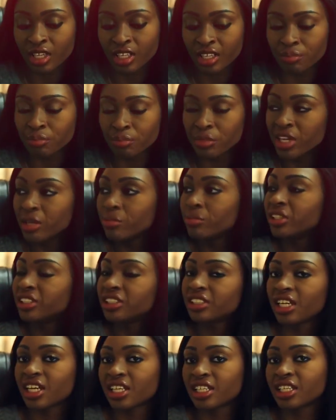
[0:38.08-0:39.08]
it made me
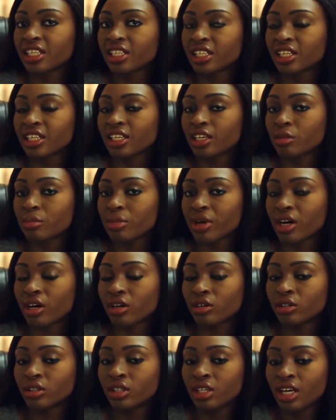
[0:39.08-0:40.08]
start thinking
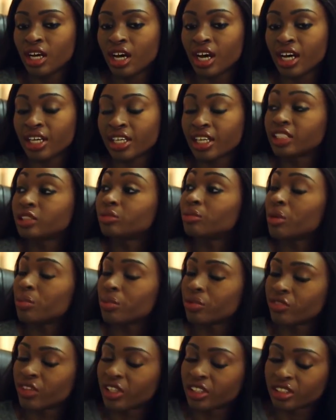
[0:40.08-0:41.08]
about, I guess, my
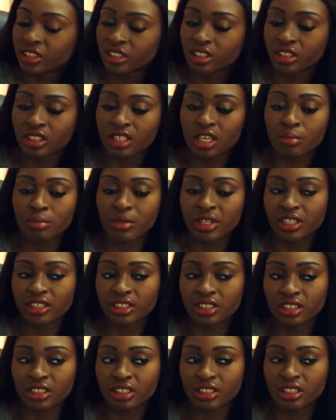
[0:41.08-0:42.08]
profession and
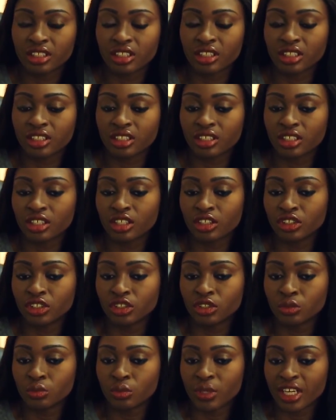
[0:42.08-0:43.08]
medicine in a
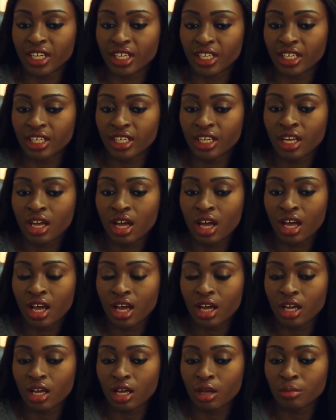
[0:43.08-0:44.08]
new way.
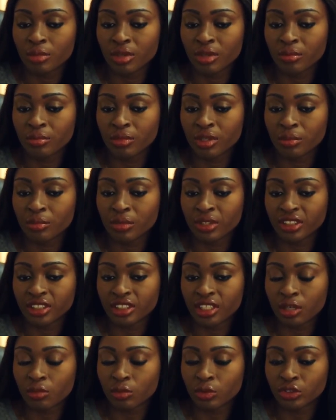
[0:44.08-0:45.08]
It made me
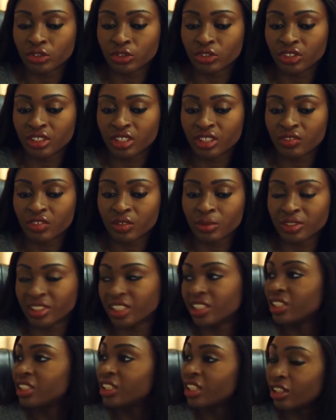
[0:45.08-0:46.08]
start wondering if there was
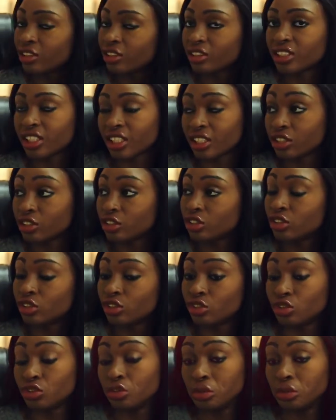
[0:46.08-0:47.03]
anything else I could